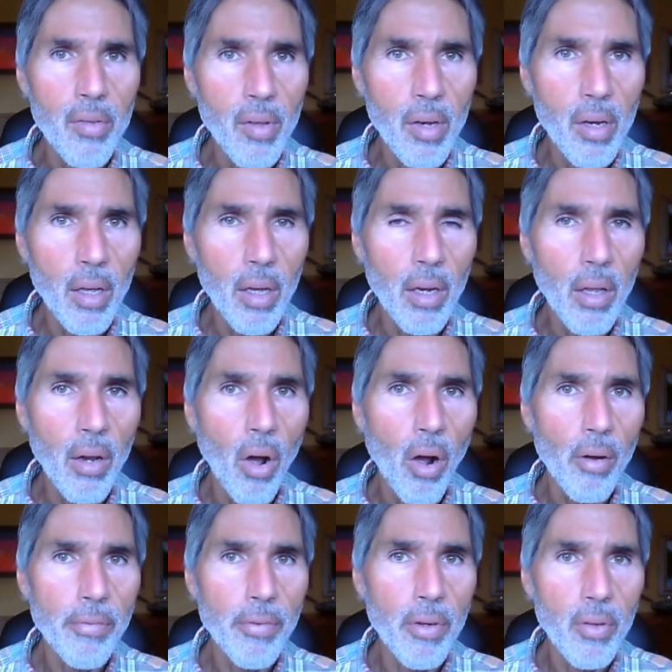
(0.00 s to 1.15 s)
sitting in an
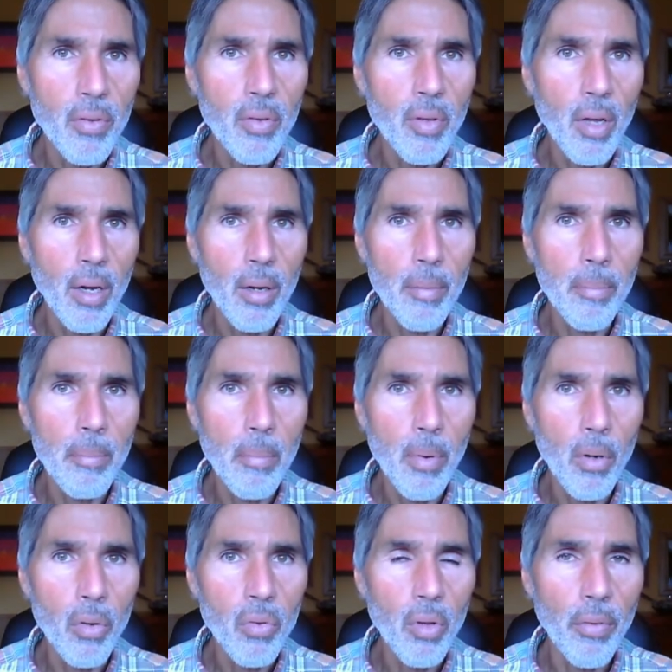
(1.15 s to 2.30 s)
office um,
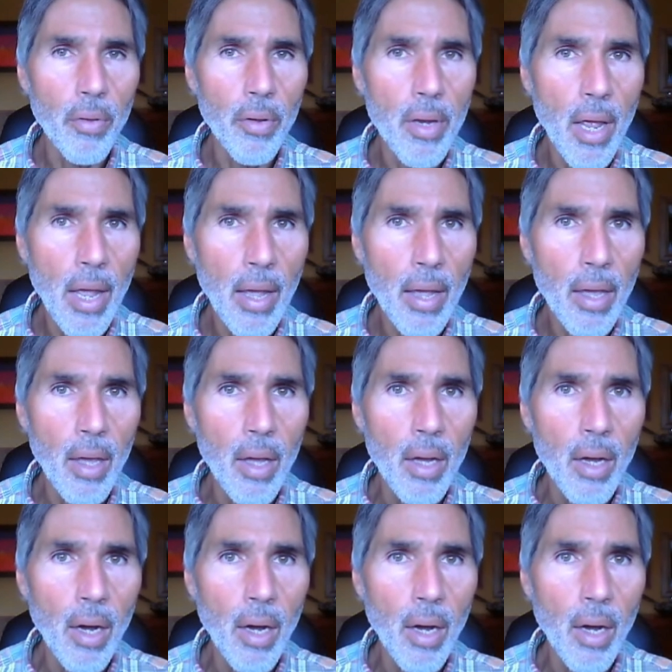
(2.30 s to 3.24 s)
most of the day